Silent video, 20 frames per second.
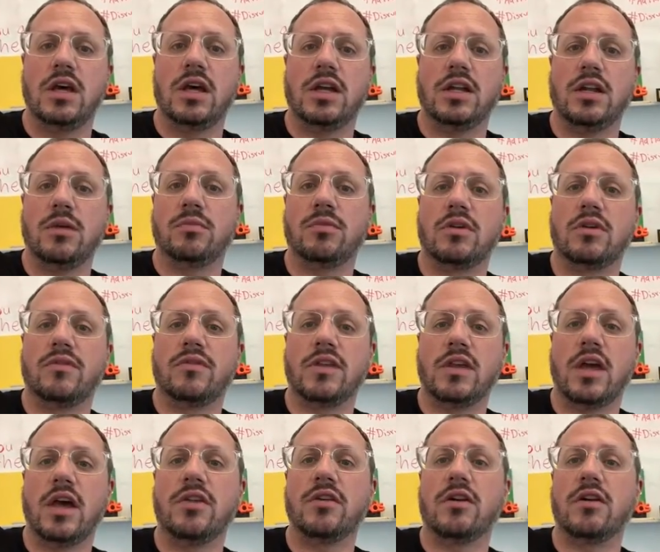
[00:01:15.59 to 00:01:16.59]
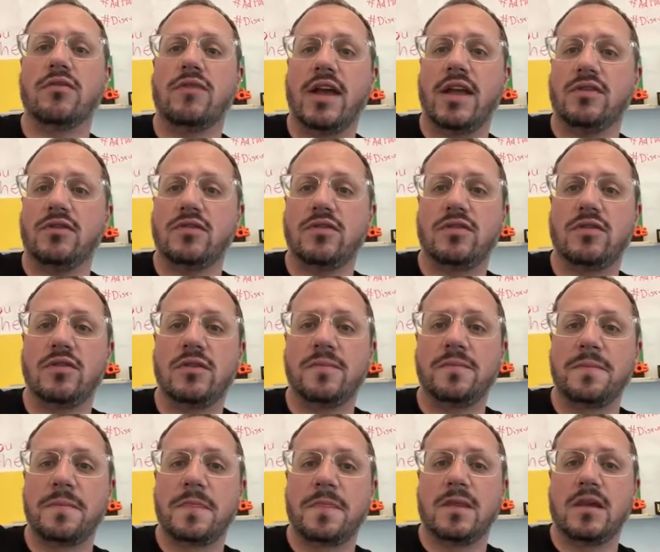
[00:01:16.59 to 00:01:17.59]
a number of the other events
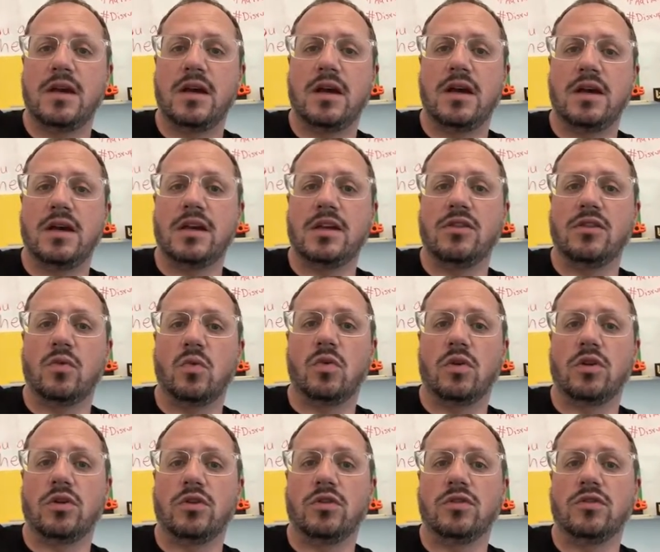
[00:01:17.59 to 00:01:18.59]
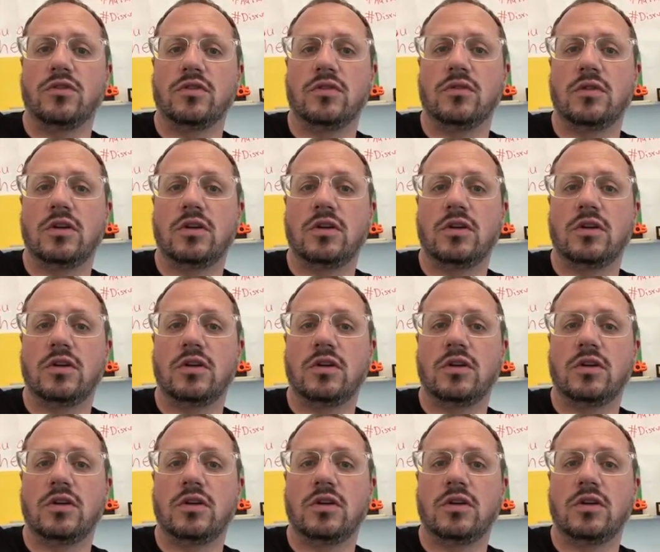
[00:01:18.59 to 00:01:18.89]
in the world?